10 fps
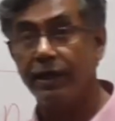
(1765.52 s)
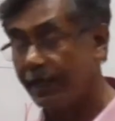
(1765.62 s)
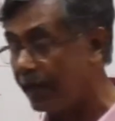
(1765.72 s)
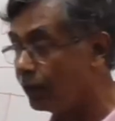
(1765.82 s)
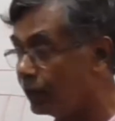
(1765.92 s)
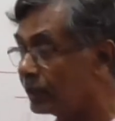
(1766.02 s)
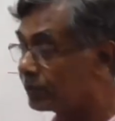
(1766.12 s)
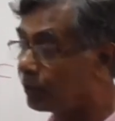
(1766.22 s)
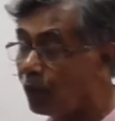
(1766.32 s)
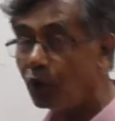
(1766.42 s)
Take with
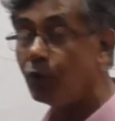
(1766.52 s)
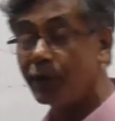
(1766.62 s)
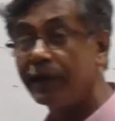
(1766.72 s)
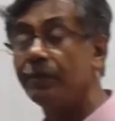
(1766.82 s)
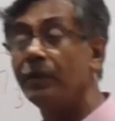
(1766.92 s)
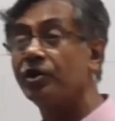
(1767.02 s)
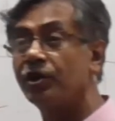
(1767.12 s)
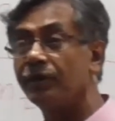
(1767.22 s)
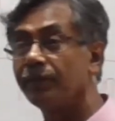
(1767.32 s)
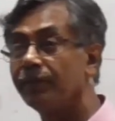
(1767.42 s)
respect to volume, you get the
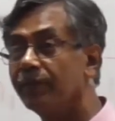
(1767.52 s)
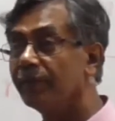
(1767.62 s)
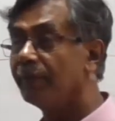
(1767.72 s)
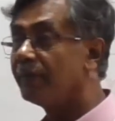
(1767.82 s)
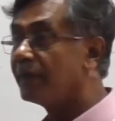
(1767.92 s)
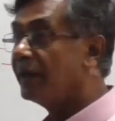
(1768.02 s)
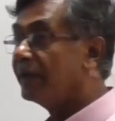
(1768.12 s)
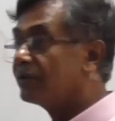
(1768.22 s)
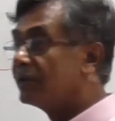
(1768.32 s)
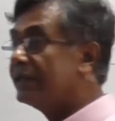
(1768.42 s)
pressure.
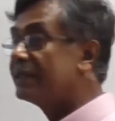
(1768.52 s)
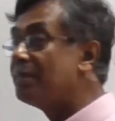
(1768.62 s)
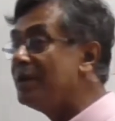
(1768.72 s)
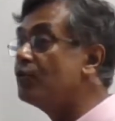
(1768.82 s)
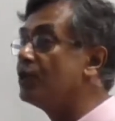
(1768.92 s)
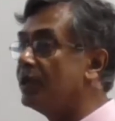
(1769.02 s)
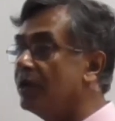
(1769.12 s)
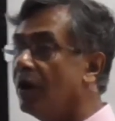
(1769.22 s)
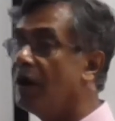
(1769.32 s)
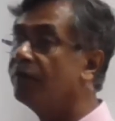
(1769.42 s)
So this is the beauty
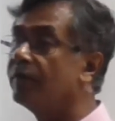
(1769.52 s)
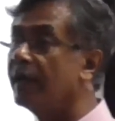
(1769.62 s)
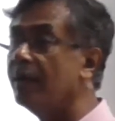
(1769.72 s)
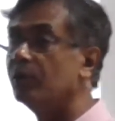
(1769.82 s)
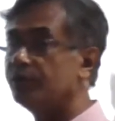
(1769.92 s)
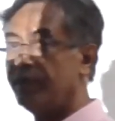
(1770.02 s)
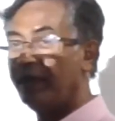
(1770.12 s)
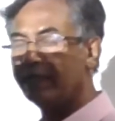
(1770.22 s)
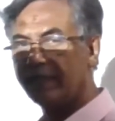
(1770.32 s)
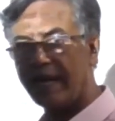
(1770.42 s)
of Helmholtz free
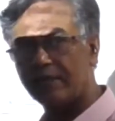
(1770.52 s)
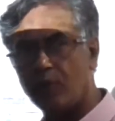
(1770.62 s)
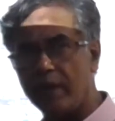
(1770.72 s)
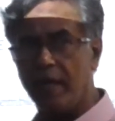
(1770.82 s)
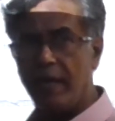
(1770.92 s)
energy. That's why